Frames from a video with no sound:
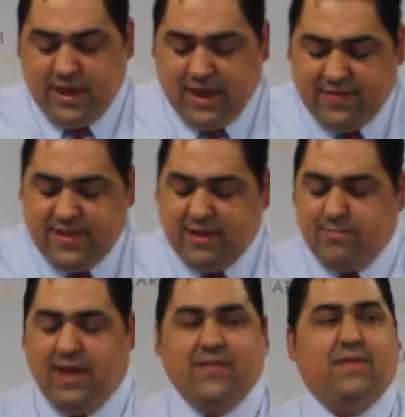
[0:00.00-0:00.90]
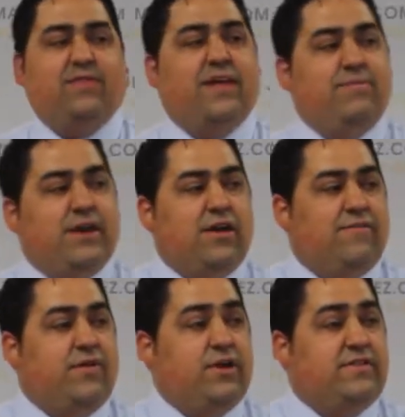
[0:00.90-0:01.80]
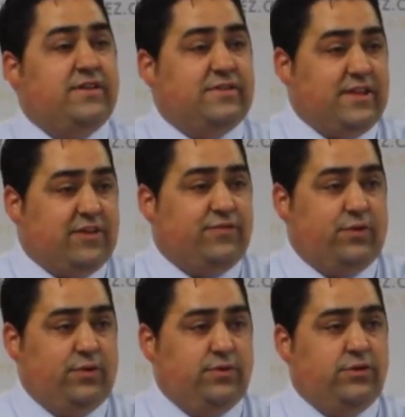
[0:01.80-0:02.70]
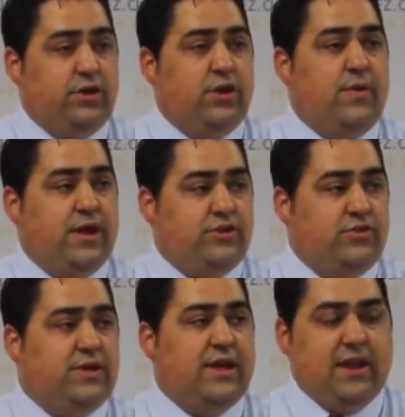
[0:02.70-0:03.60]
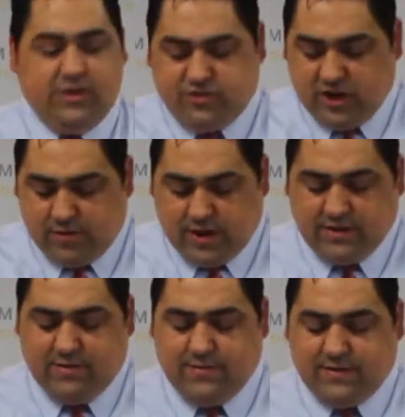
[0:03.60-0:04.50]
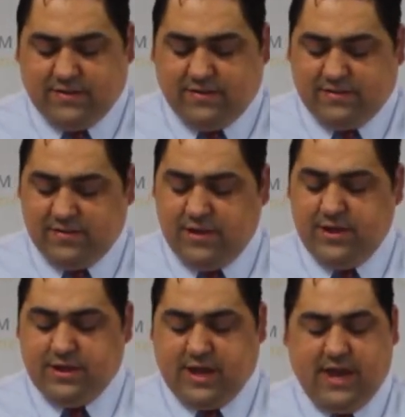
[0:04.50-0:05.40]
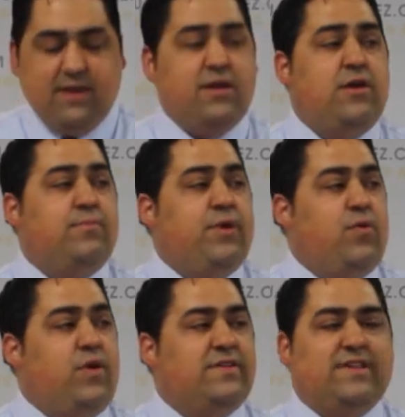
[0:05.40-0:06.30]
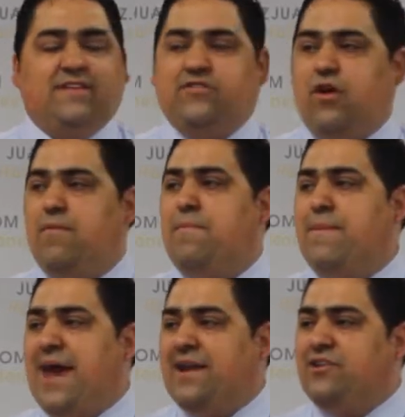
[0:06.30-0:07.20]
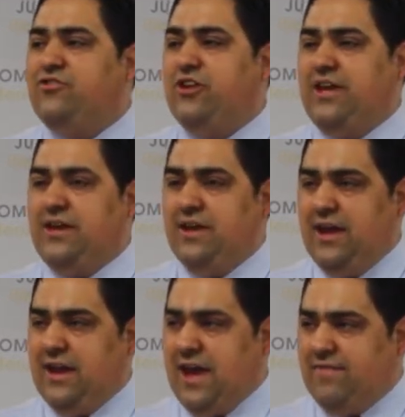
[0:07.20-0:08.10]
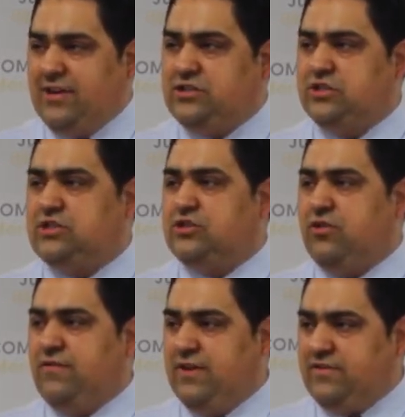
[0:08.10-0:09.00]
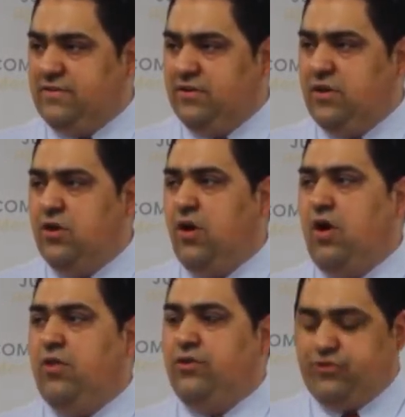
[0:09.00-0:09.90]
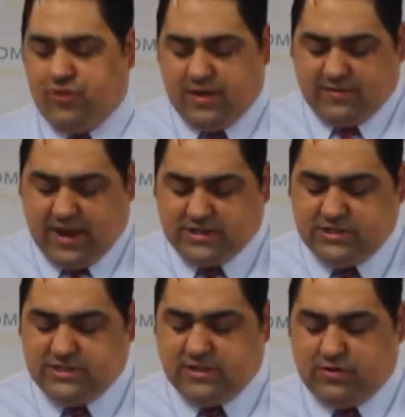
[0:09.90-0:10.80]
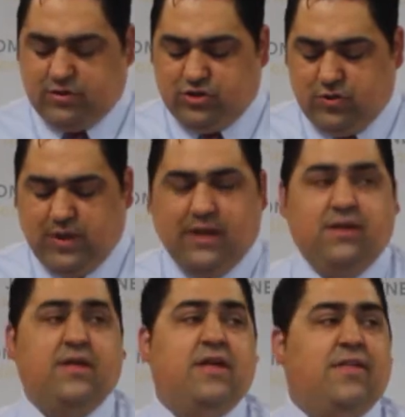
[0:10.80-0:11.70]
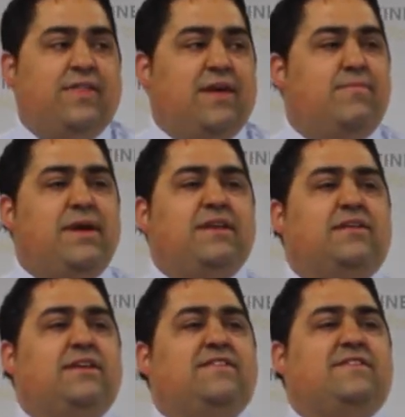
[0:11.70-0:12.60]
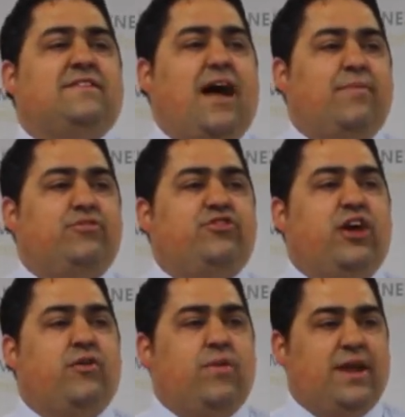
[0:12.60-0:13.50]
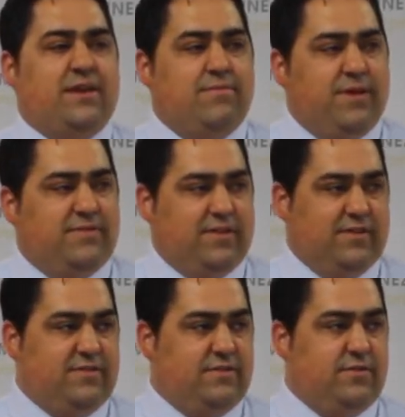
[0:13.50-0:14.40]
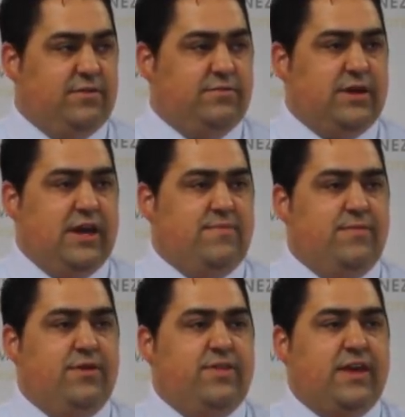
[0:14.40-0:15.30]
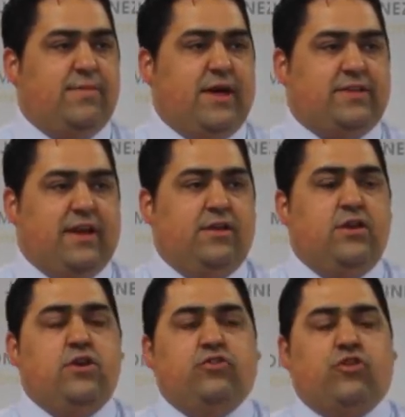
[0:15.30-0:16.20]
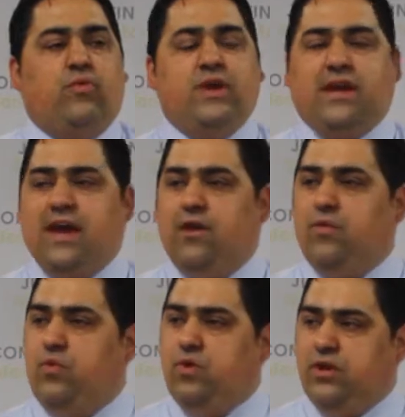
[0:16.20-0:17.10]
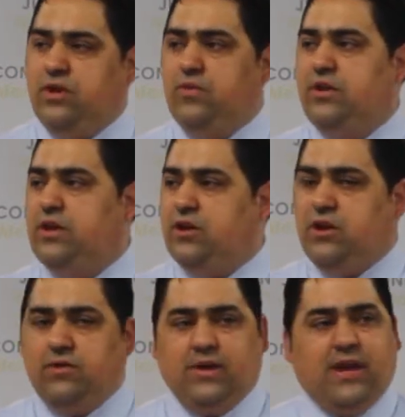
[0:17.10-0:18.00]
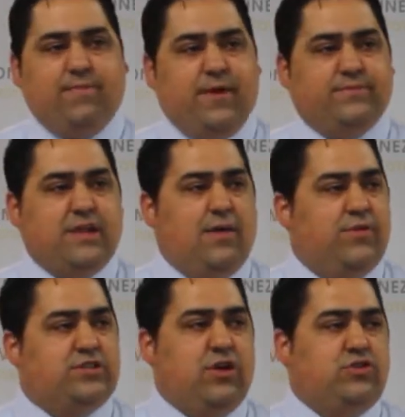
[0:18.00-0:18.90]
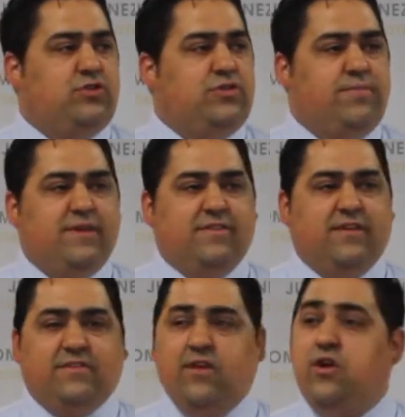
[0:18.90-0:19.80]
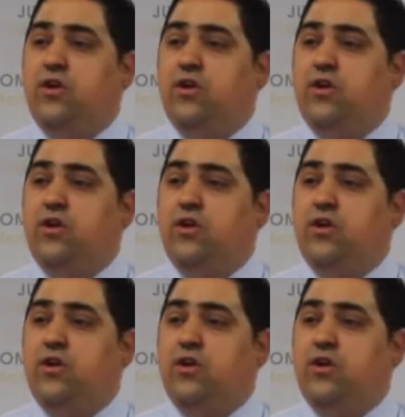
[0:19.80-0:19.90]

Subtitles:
and then they become very successful, at doing it, at generating the business. Okay, but once they start managing and having to service all those transactions that they're doing, they immediately stop generating business. Okay, think about that. So we get really, really good, we get pumped up, we start doing the business,